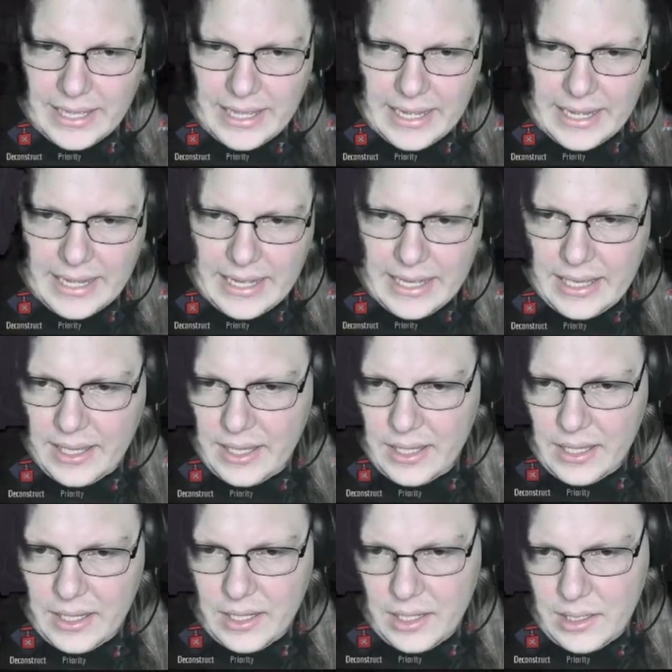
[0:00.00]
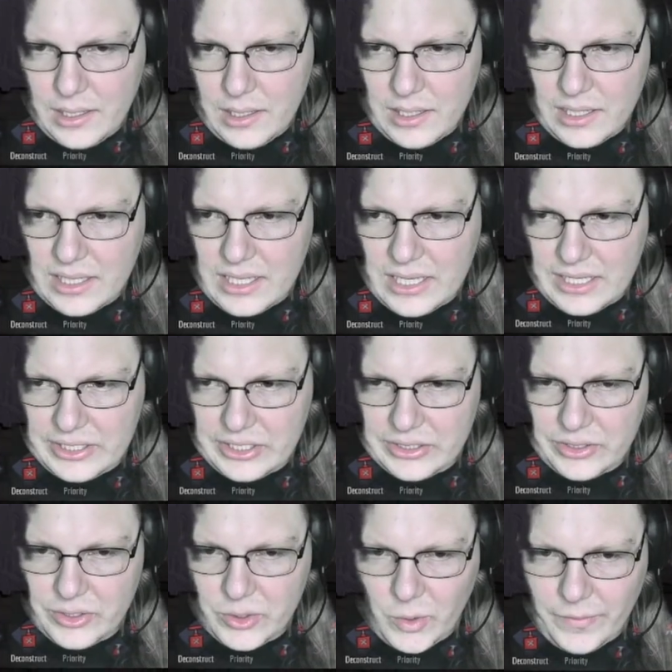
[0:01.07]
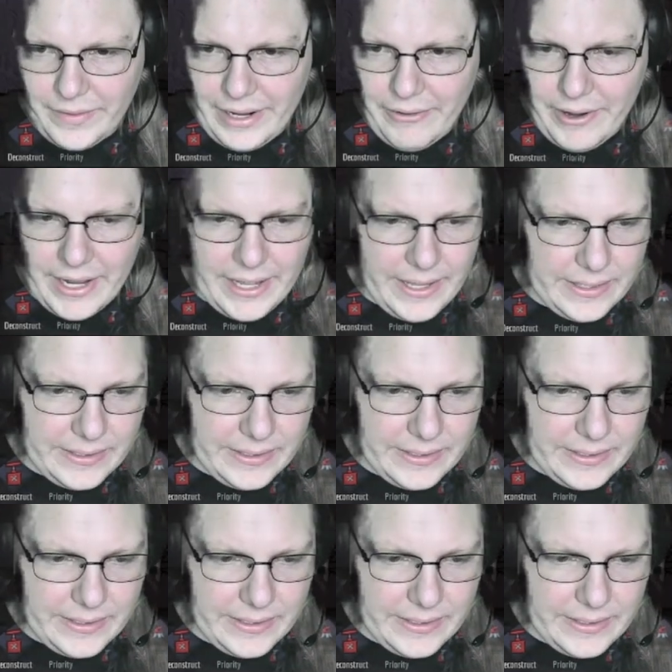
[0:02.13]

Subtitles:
a kitchen sort of area.